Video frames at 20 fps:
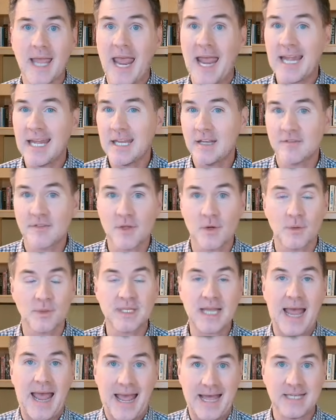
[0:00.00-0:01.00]
any of those
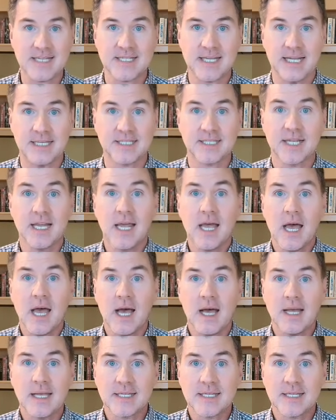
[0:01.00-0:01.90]
assets uh,